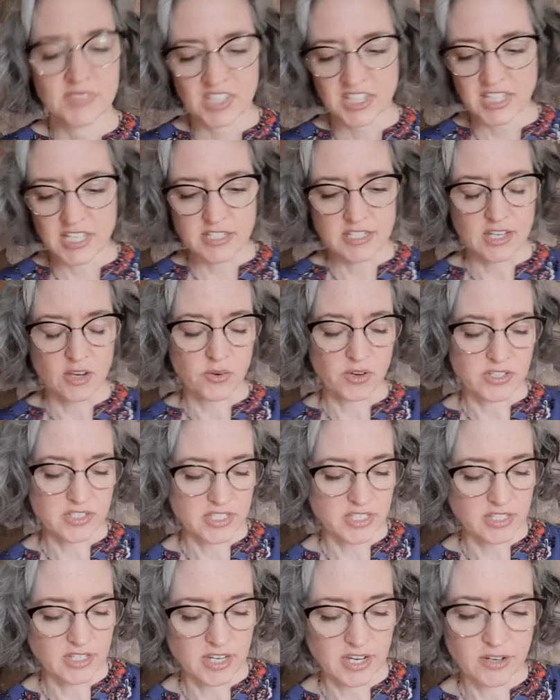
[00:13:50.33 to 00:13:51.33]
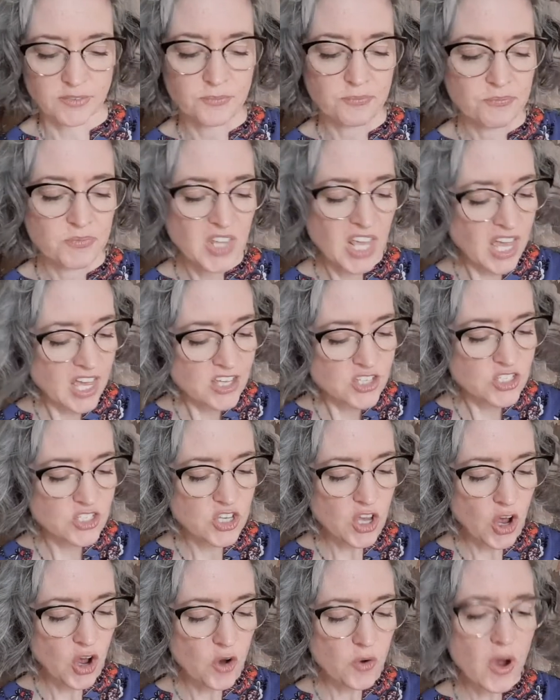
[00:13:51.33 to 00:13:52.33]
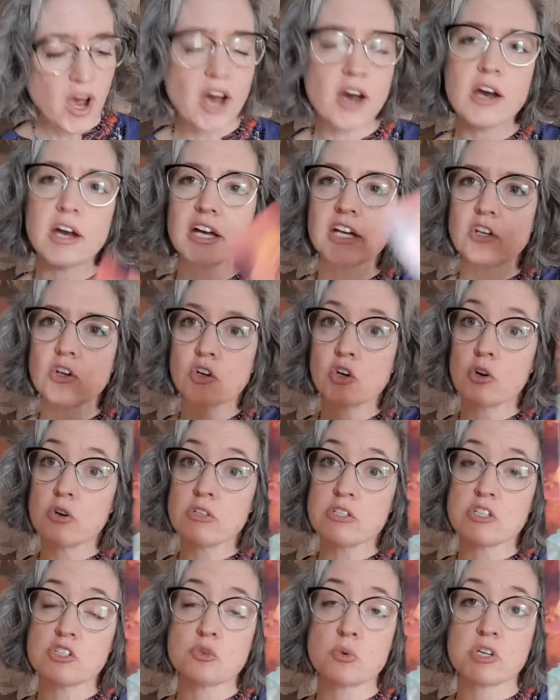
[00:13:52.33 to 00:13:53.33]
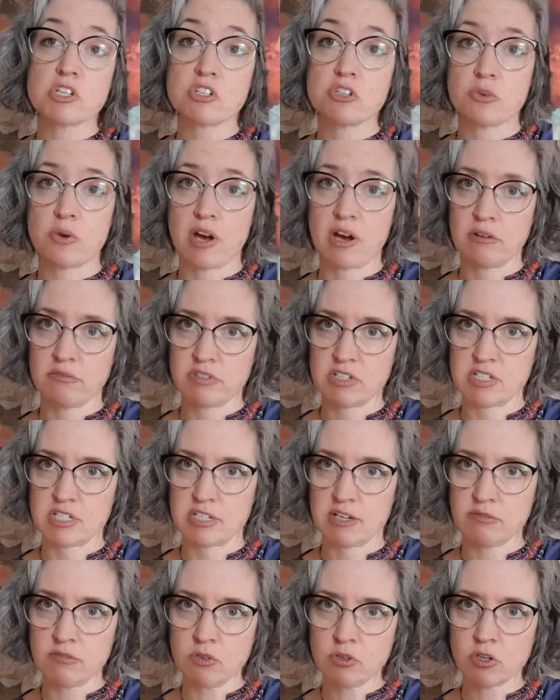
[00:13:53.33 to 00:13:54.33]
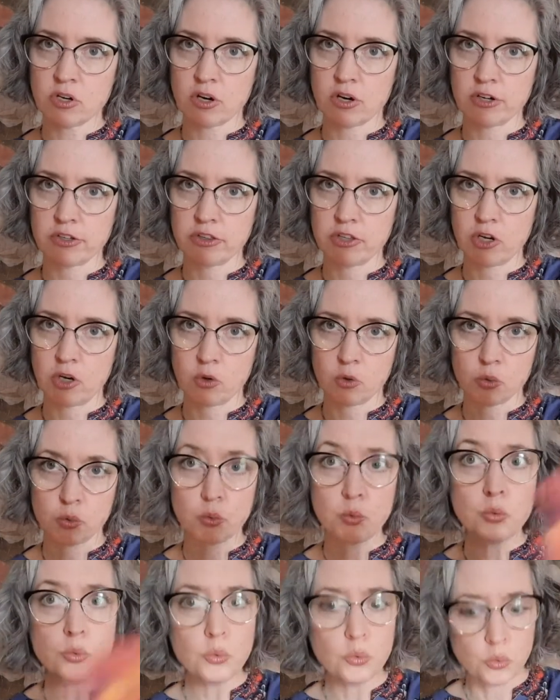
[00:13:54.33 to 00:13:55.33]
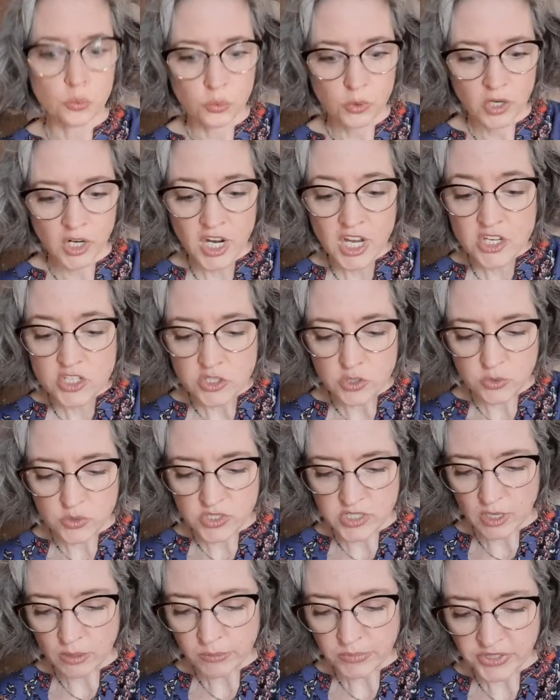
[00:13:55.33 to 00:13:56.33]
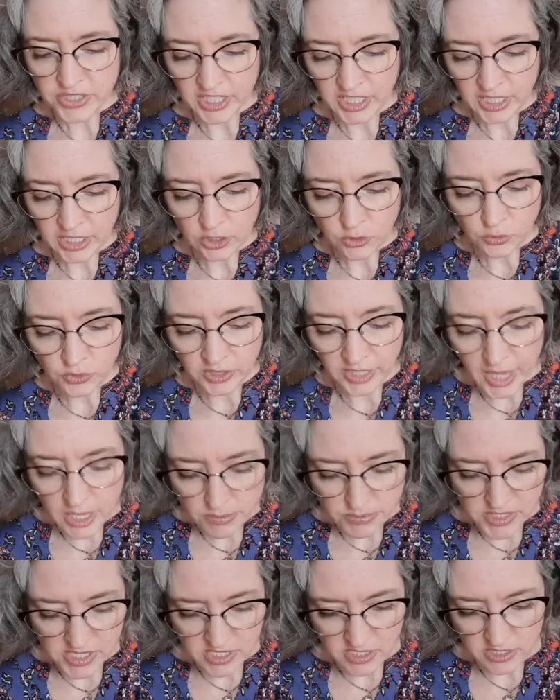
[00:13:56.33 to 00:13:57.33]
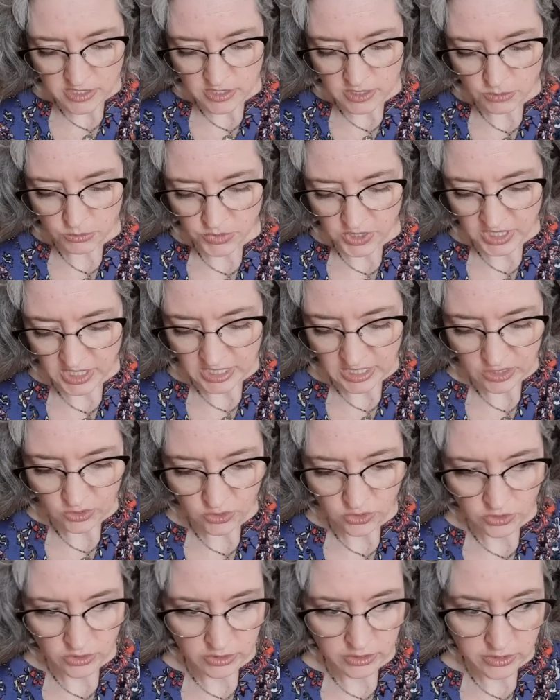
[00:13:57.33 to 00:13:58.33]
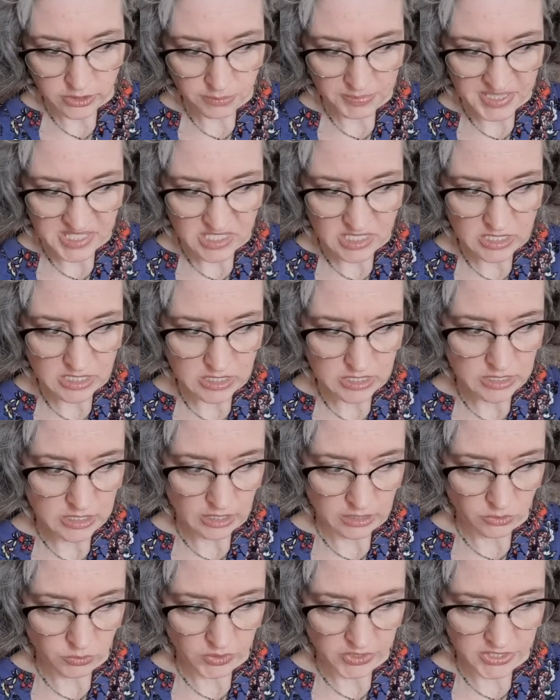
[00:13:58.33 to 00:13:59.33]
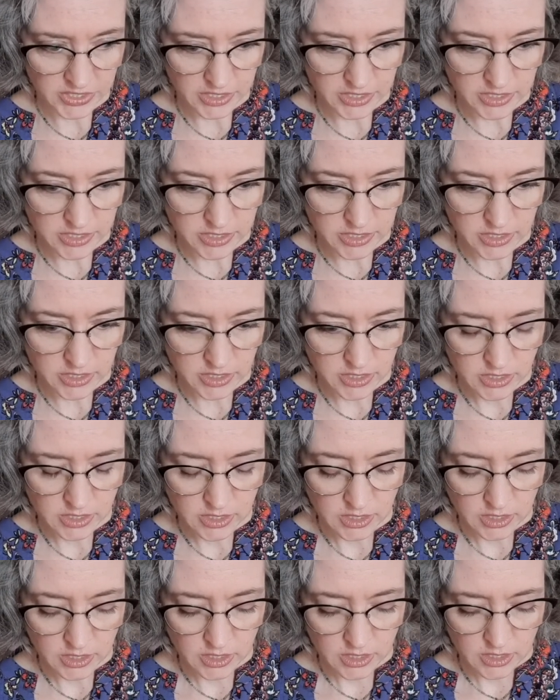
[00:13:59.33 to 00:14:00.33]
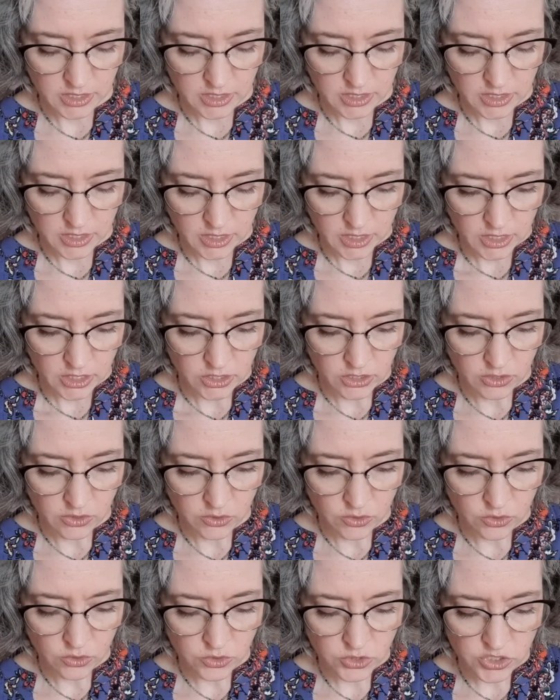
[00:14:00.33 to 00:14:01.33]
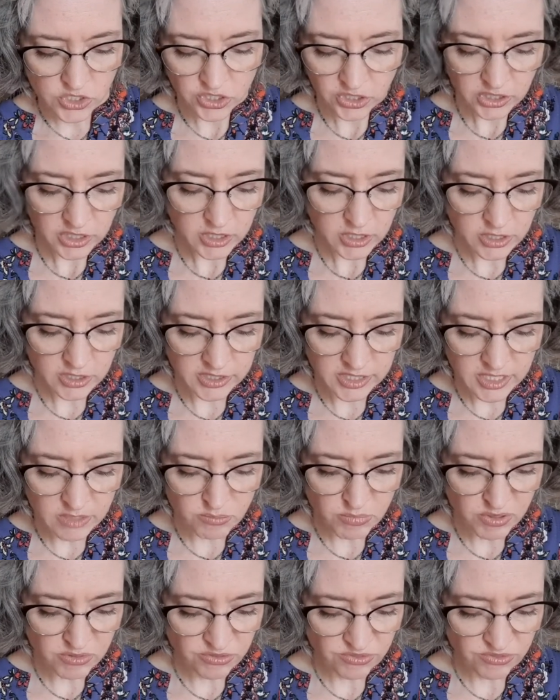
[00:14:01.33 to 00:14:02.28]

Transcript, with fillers: That's how I see that. So uh, in your current situation, you have the devil card though. Ooh, so something, you leapt into something and now you're a little bit stuck with it you took a leap of